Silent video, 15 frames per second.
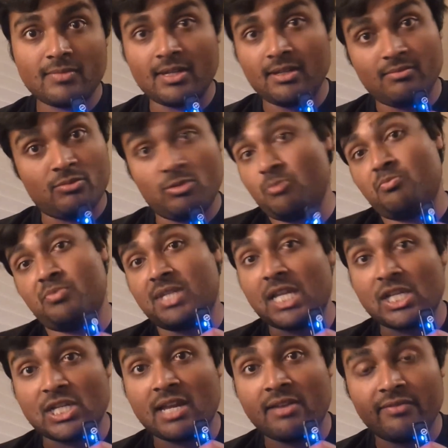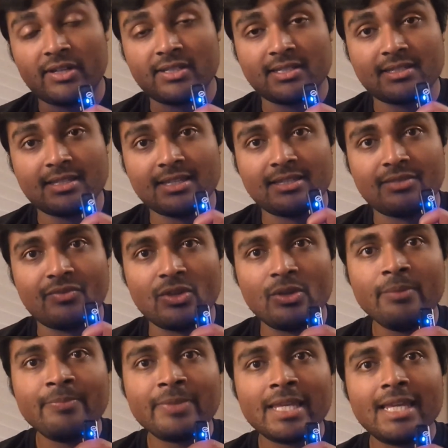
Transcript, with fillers: um, you potentially get invited to interview,